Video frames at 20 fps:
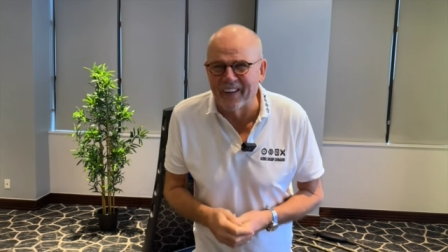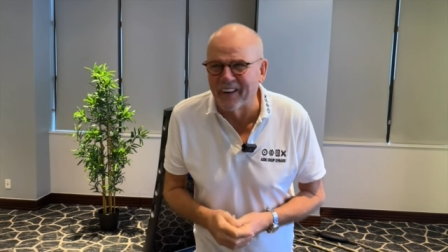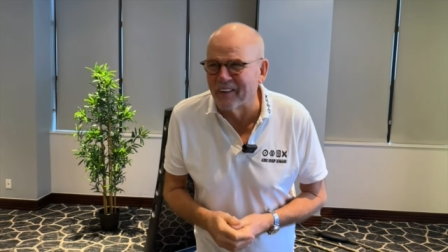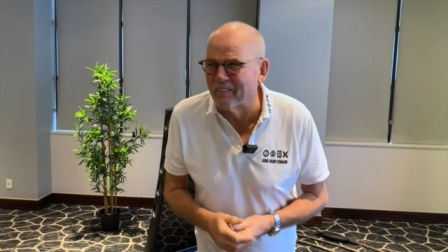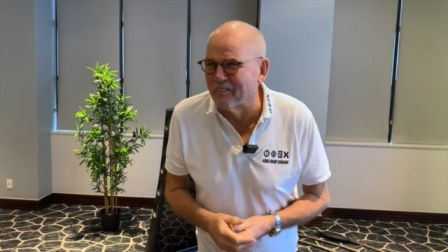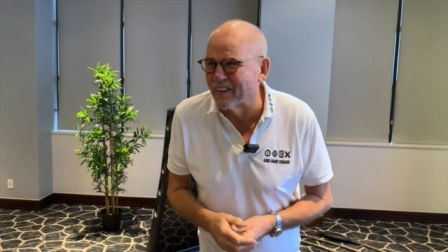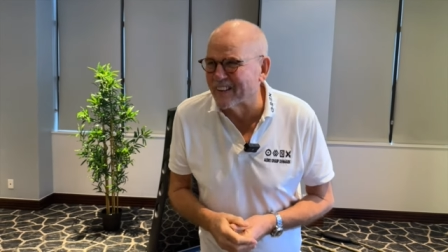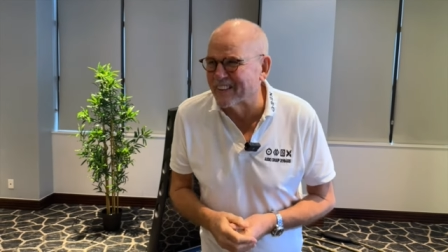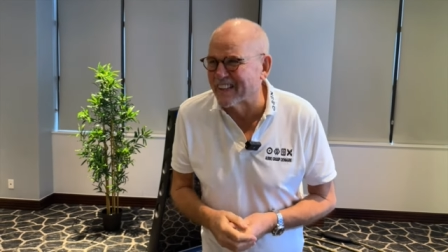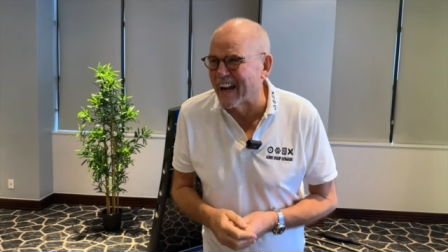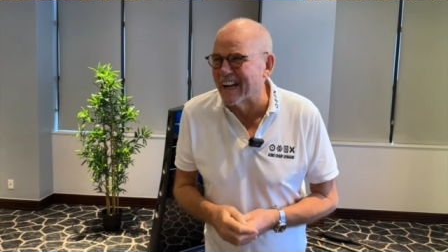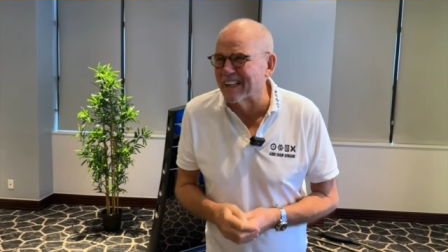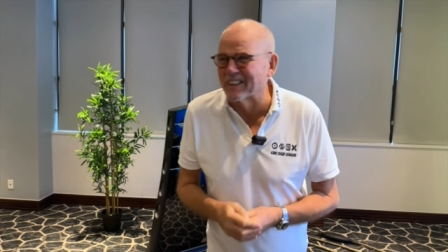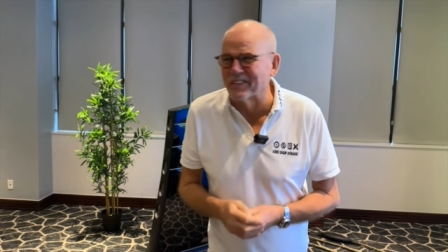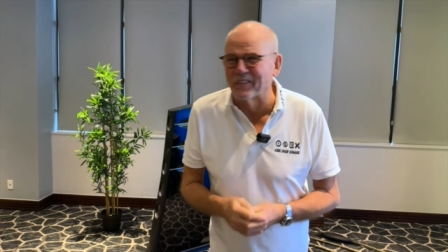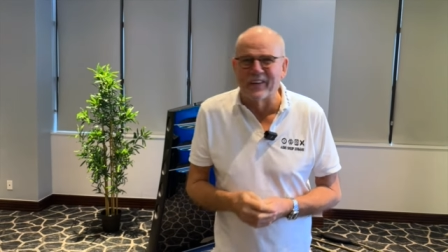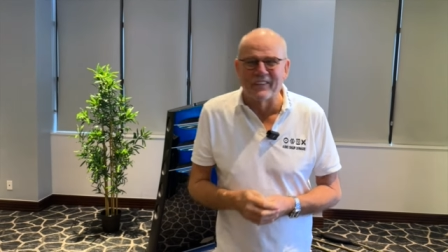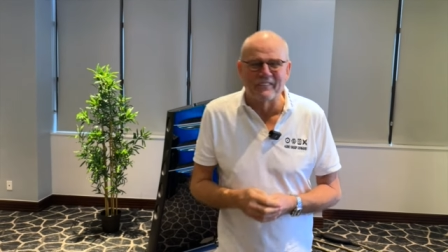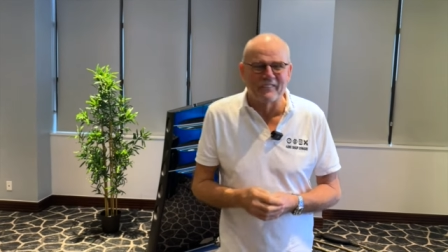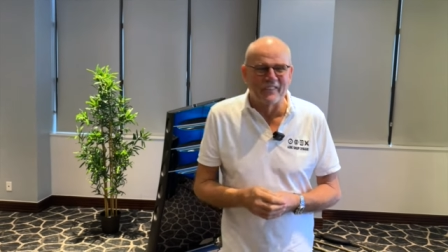the precise
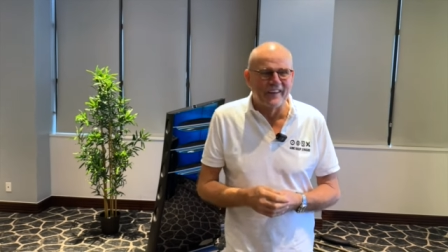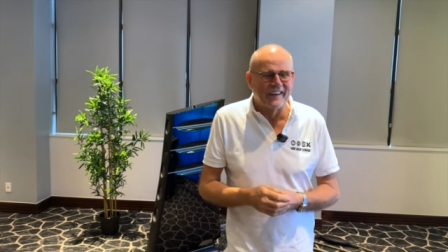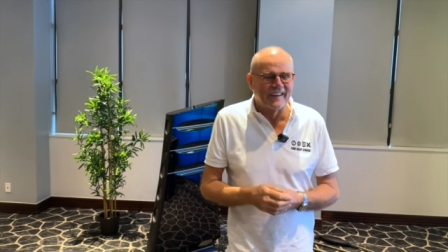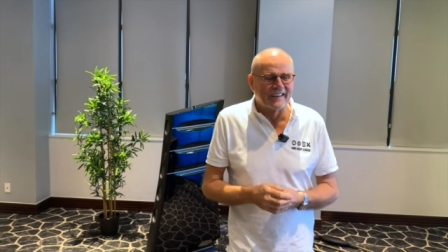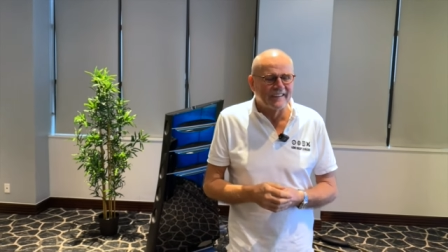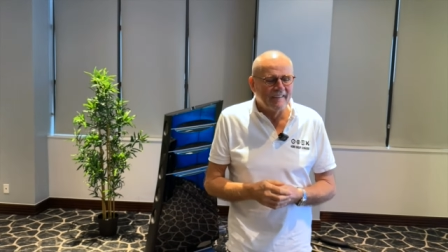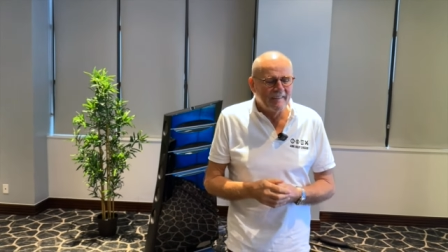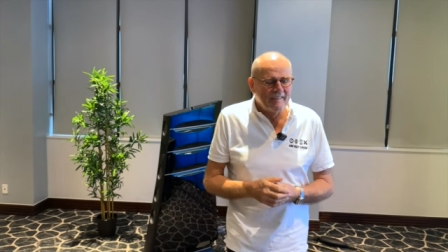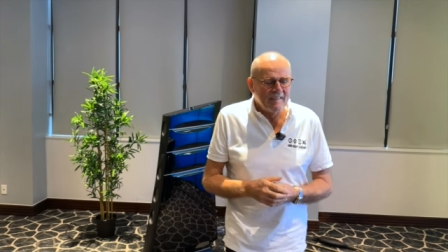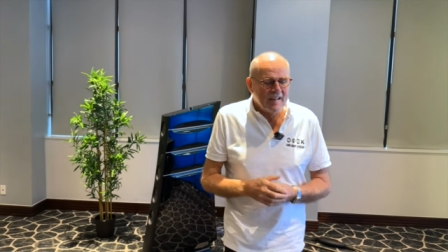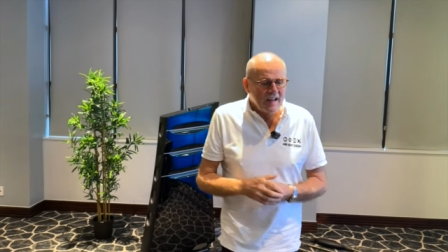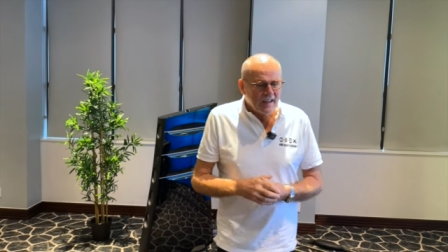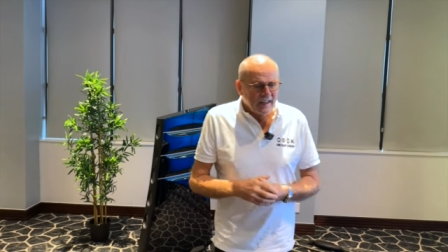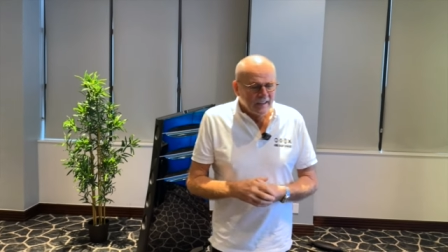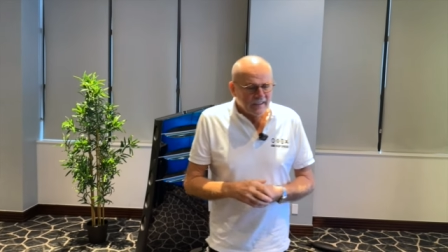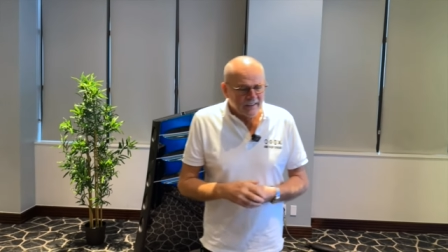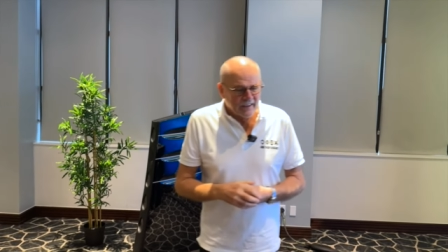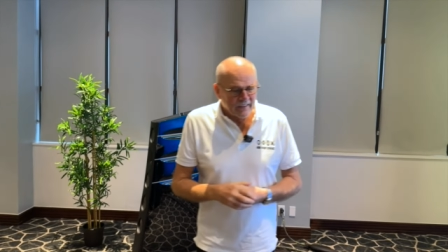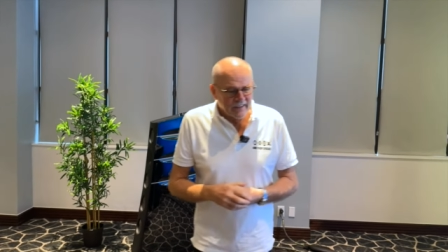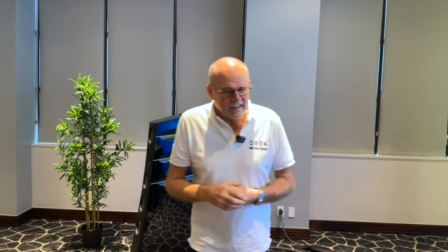word for it. Yeah.
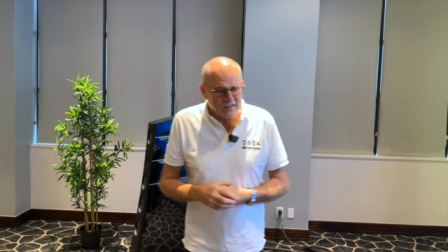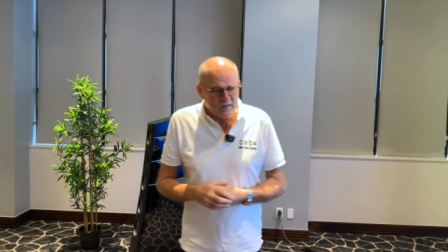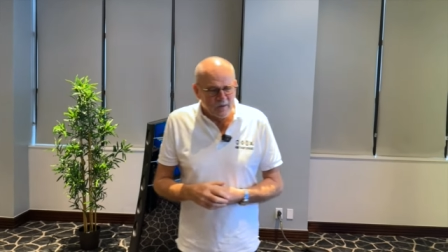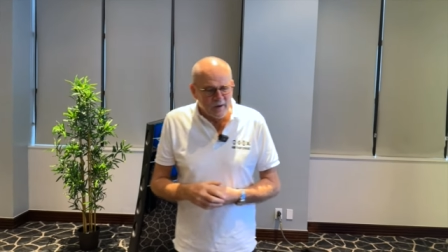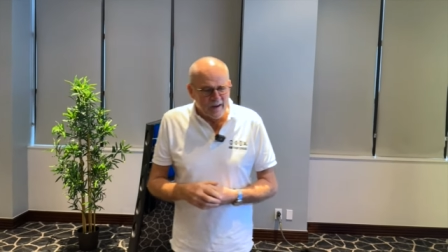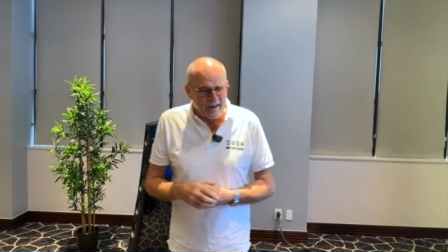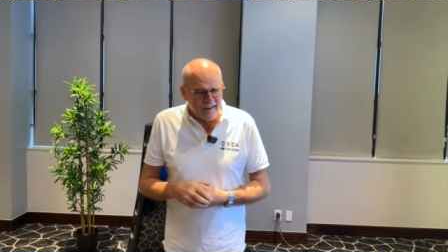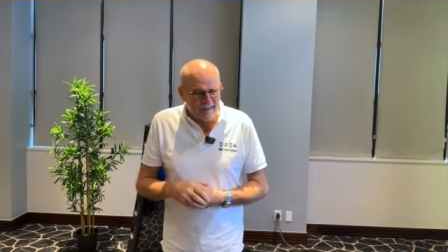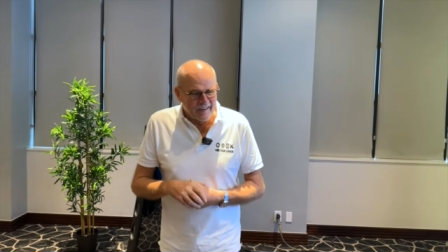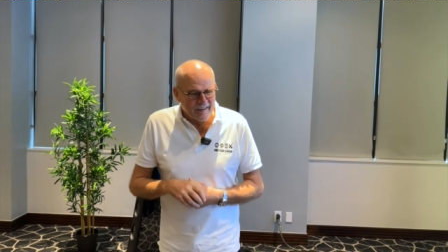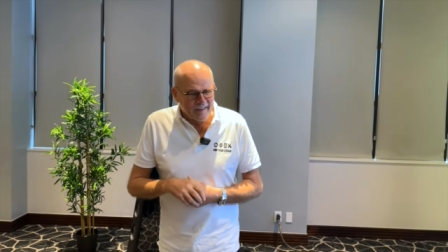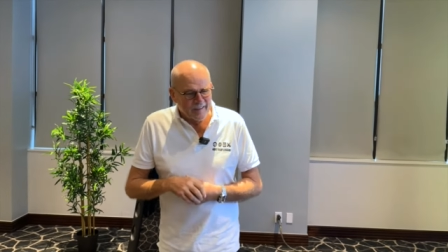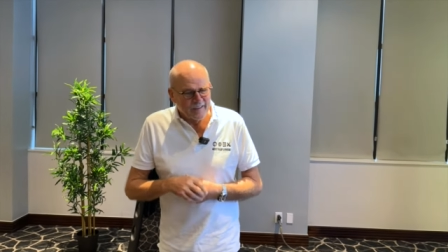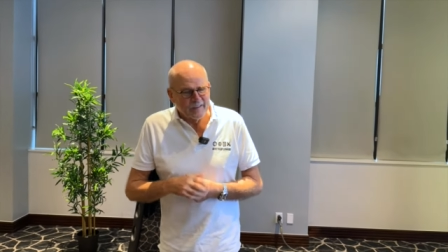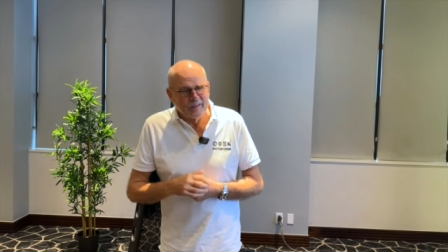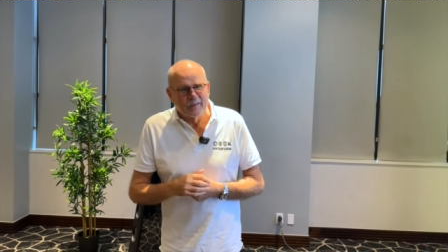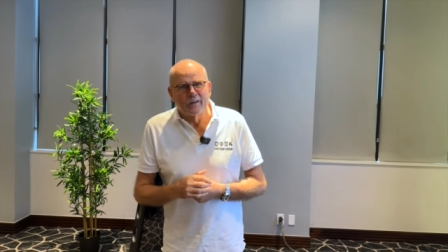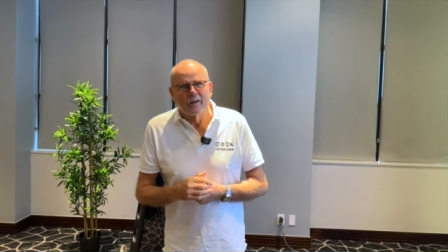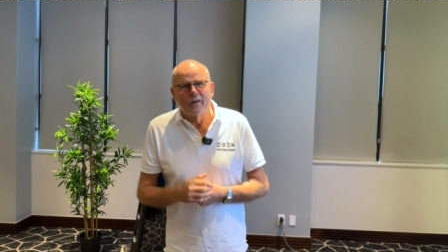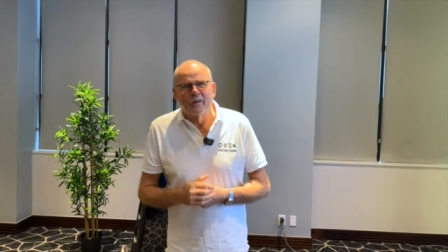So it's where
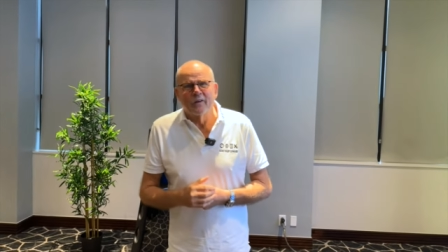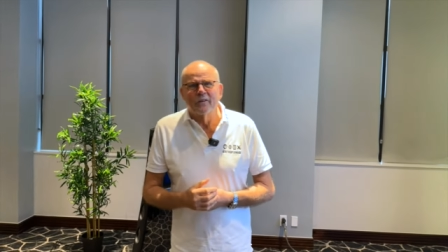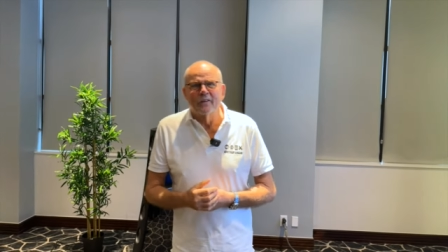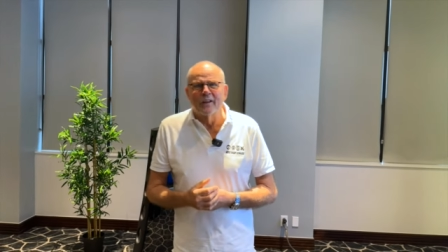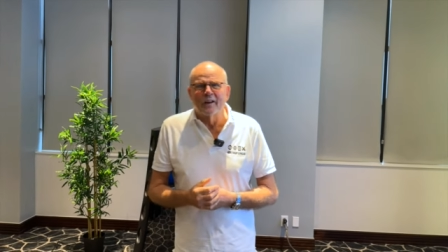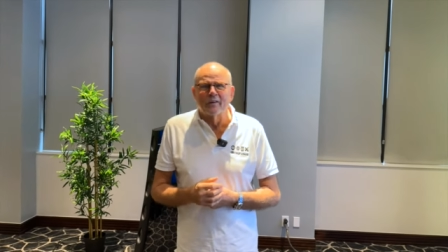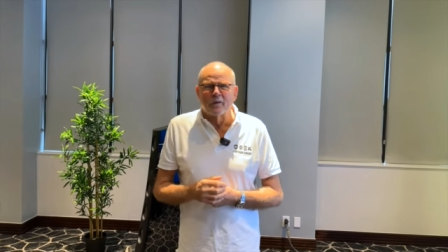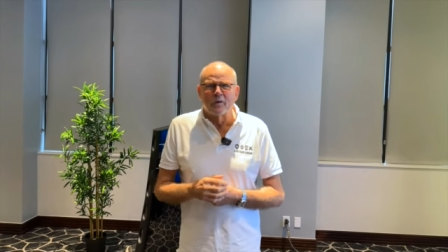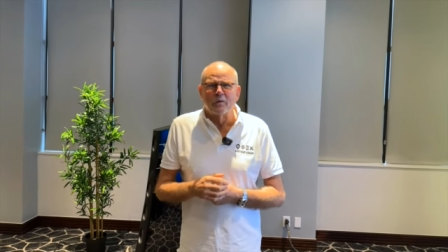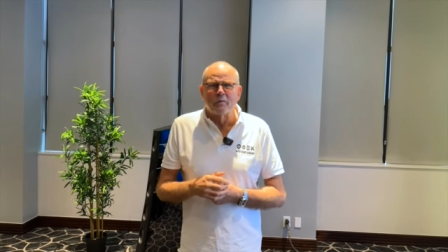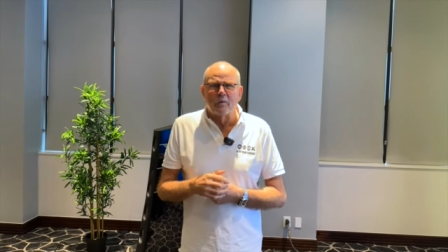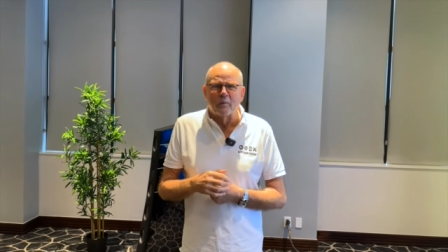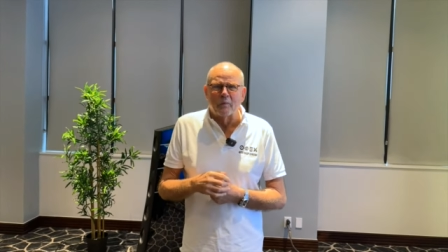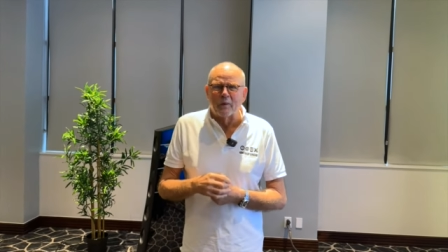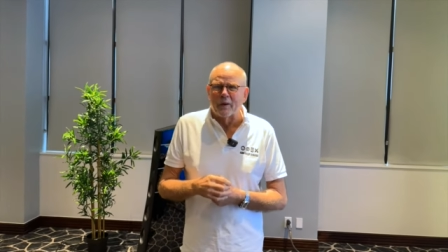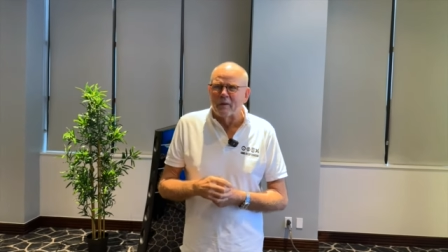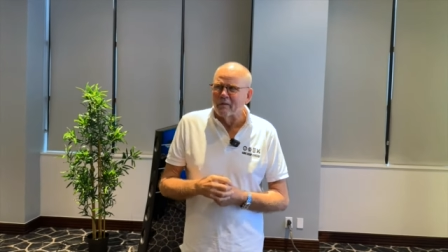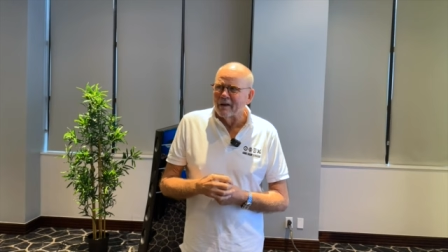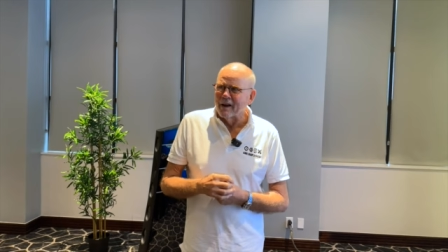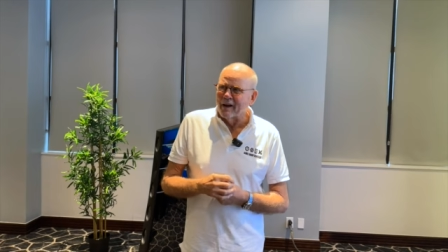you know the group of
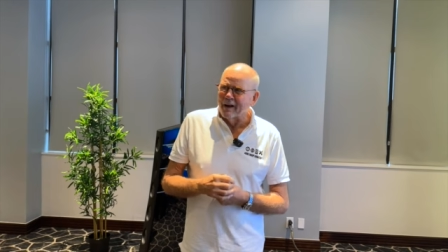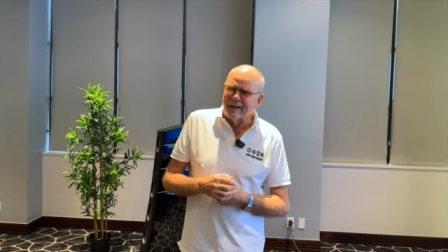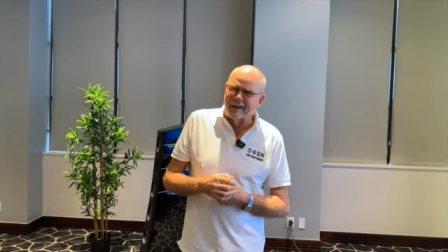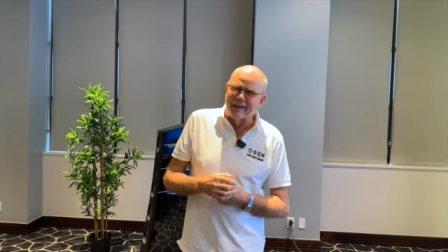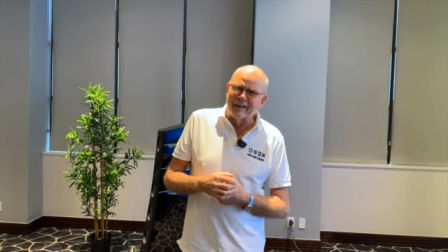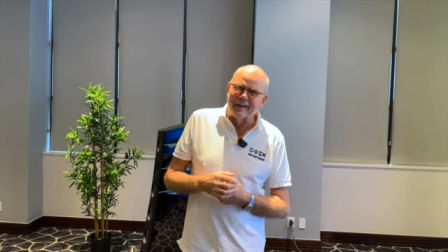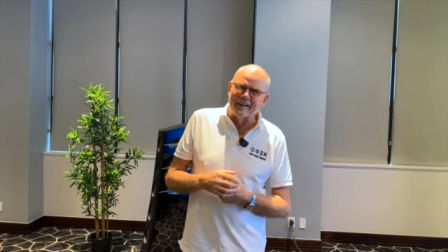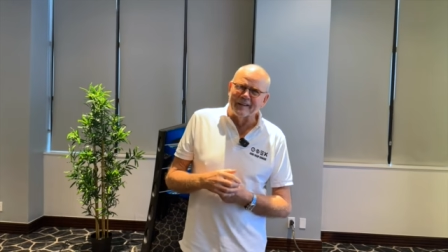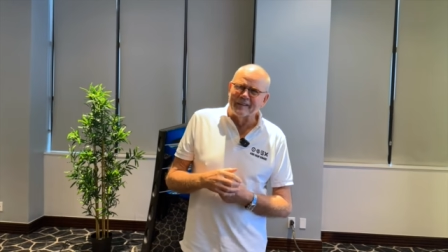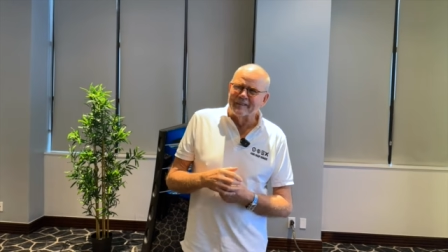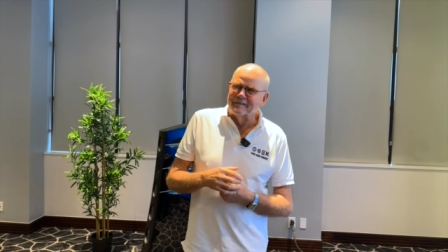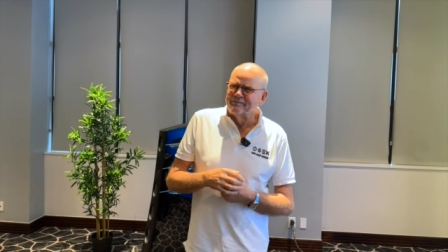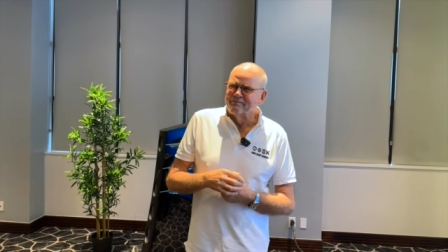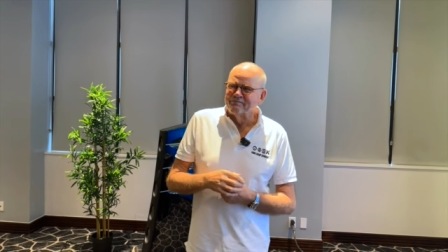people like uh,